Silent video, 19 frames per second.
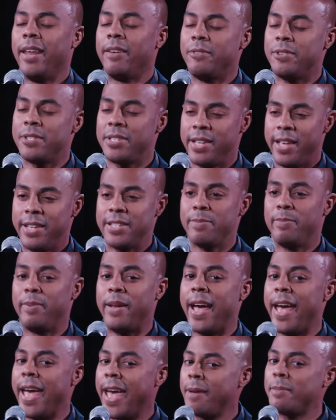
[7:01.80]
it ever since, but
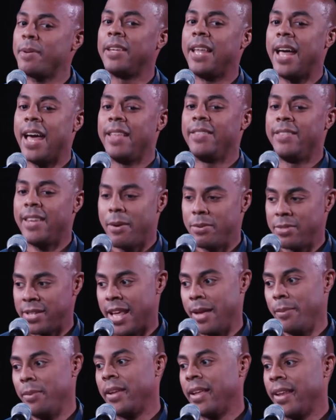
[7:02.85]
I am glad that I was
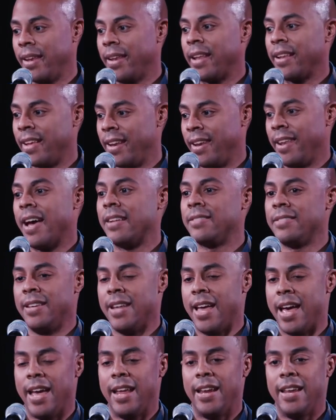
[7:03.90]
able to get it, get it out
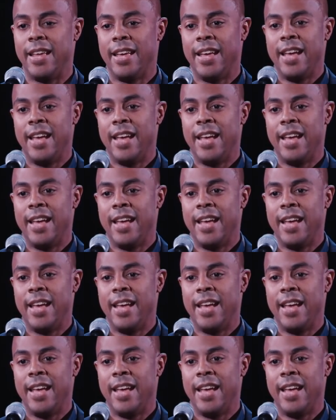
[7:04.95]
tonight.